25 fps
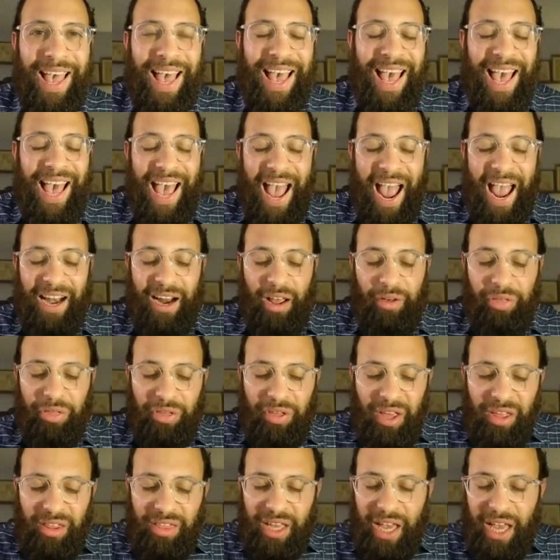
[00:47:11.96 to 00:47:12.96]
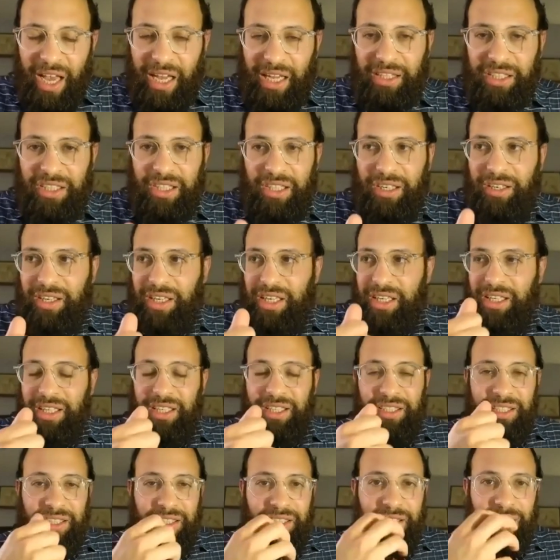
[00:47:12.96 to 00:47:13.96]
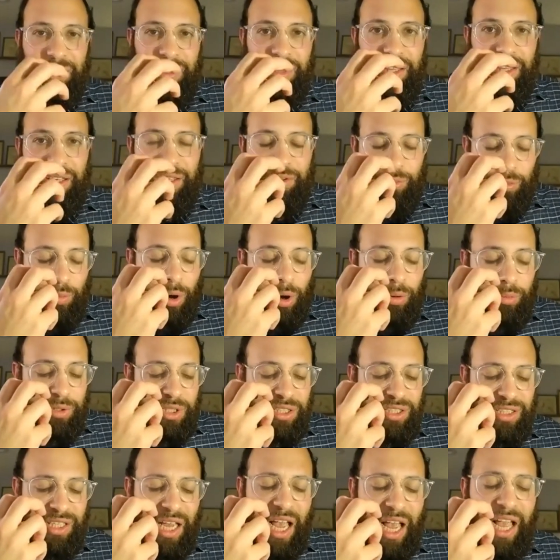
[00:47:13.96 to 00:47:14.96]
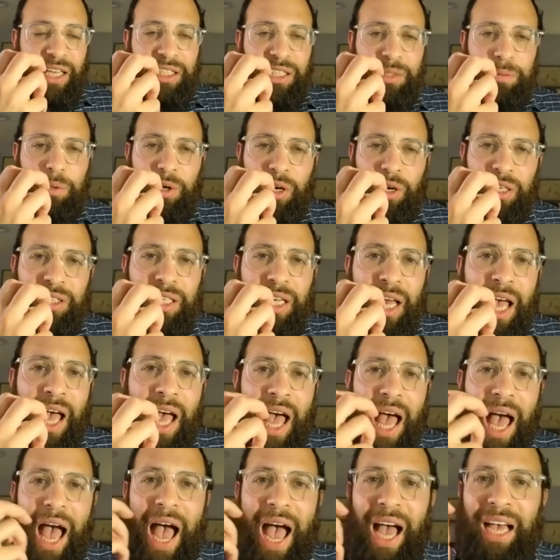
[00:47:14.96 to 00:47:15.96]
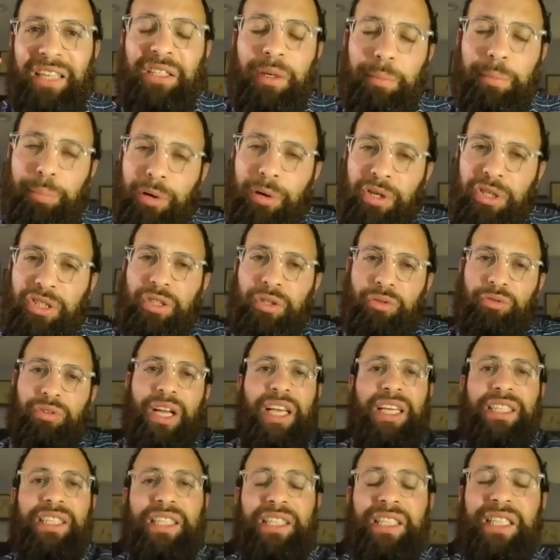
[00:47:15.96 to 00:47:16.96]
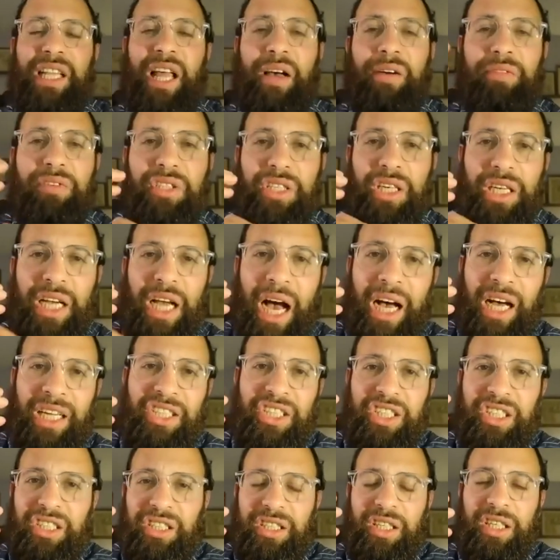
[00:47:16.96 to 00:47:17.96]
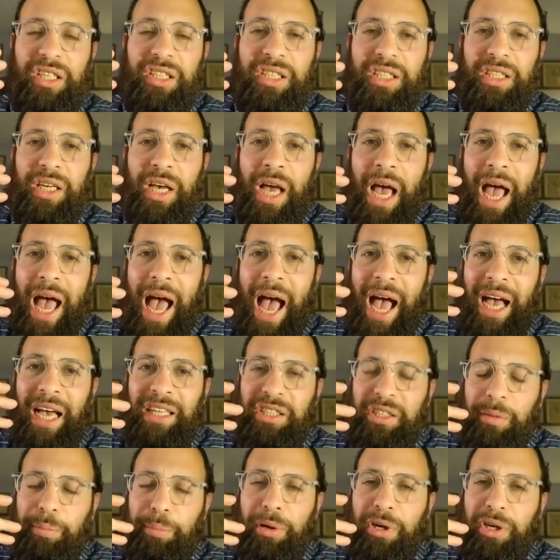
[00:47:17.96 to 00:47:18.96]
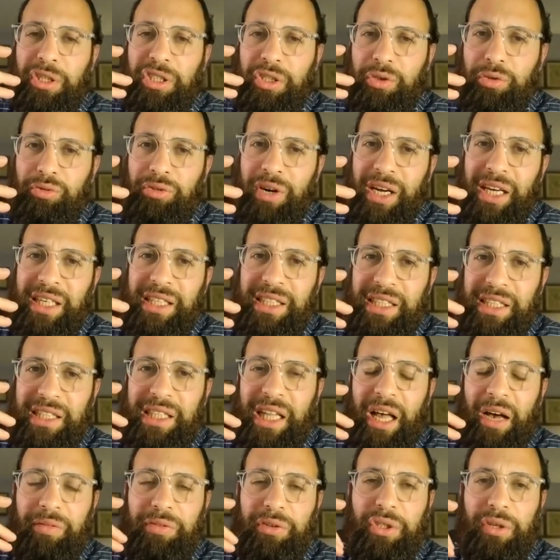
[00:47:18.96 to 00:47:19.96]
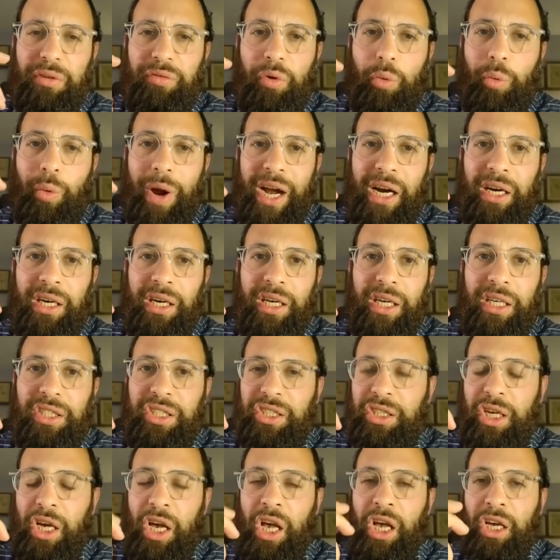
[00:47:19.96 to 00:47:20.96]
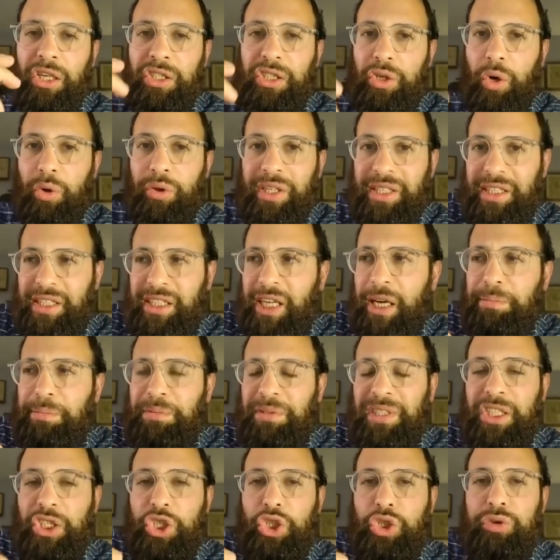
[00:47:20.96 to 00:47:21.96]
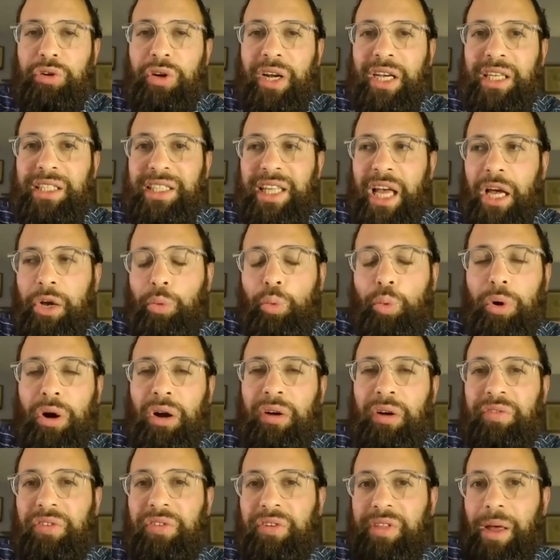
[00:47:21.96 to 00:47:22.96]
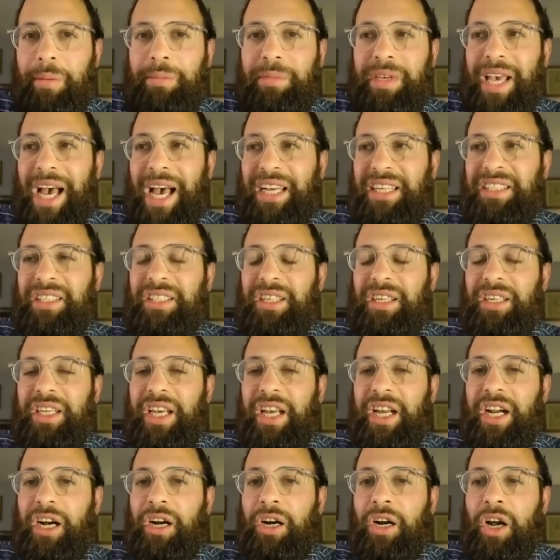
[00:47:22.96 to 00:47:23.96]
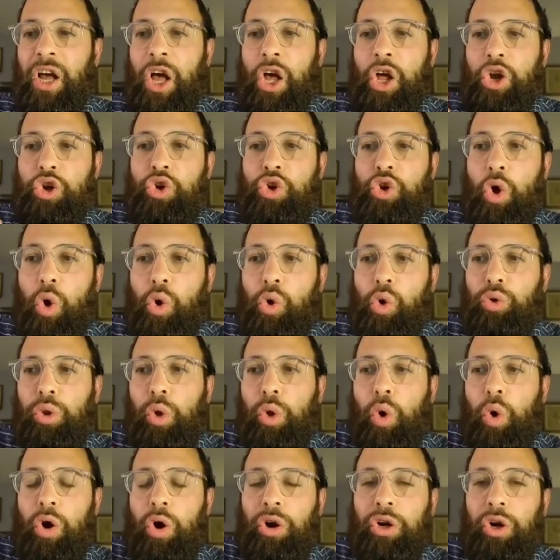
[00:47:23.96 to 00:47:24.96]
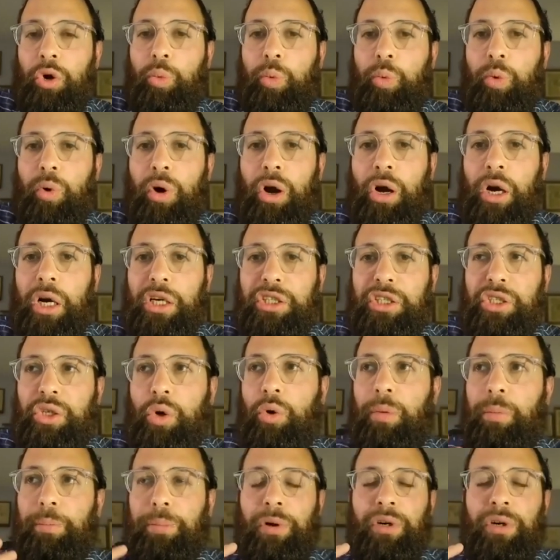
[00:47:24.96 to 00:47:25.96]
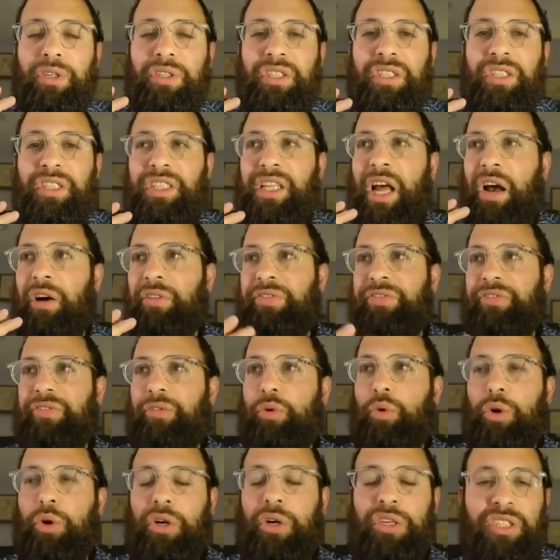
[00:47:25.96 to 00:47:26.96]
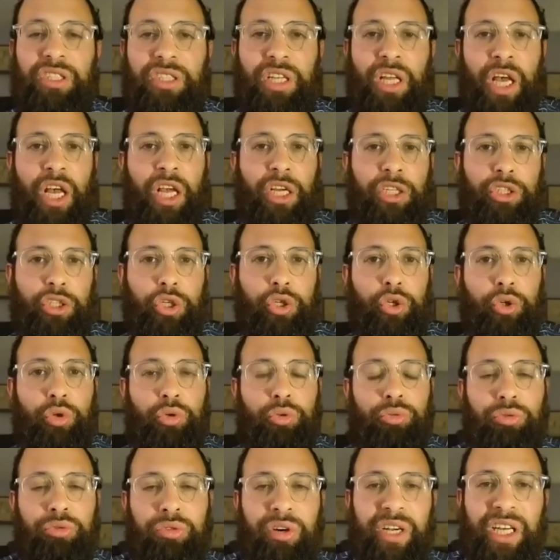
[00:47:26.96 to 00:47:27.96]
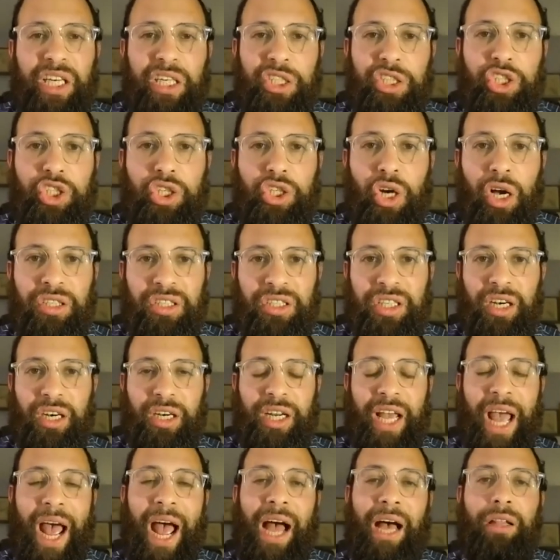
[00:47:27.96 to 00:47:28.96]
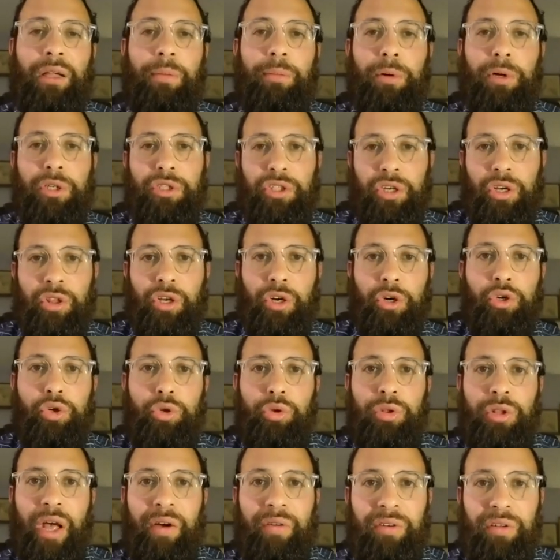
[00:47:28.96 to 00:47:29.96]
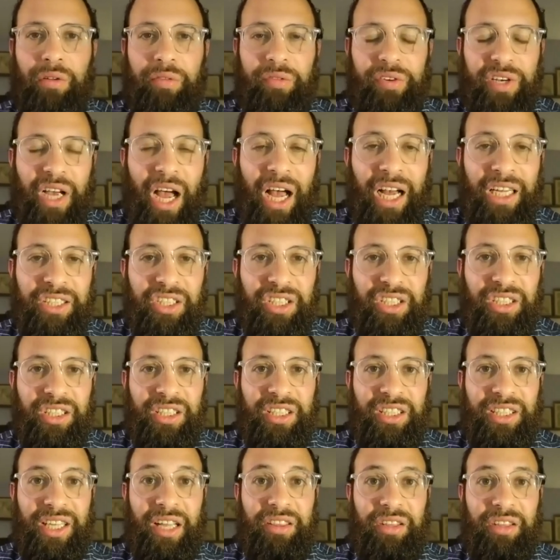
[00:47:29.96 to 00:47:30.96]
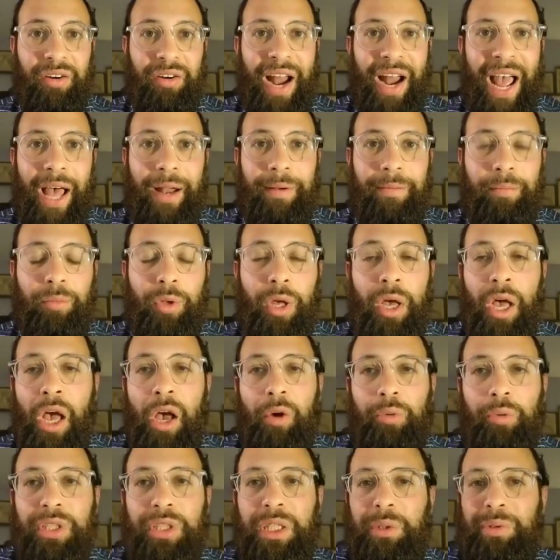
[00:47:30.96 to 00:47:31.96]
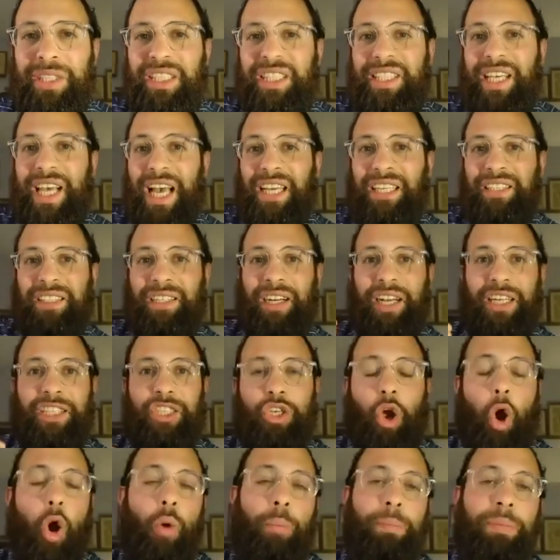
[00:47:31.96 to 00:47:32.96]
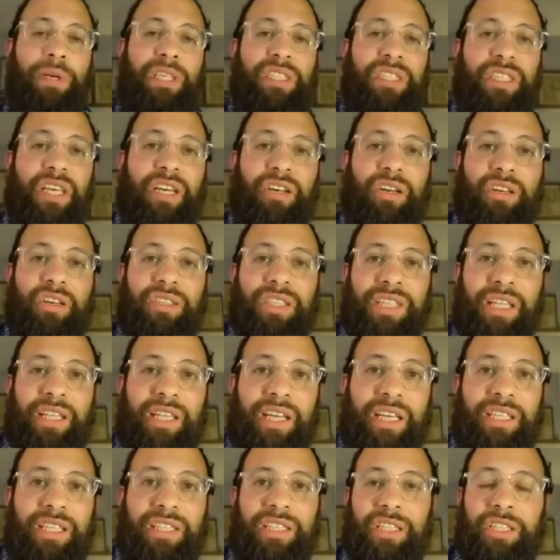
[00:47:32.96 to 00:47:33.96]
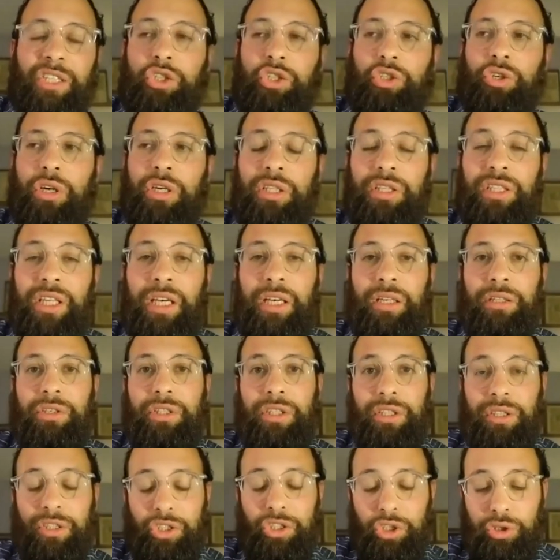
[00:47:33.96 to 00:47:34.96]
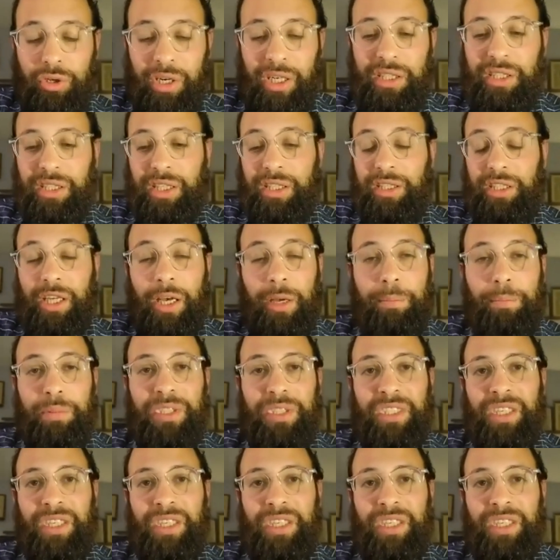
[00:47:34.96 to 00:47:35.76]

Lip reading: And I think the answer is, what we're saying is, because as a person raises levels of consciousness, as a person raises levels of awareness, so the tips and tricks that worked for them yesteryear no longer work. So a person's now forced to readjust their caliber to their new level of consciousness that they're at, which means yesterday's coping skills and tricks and tips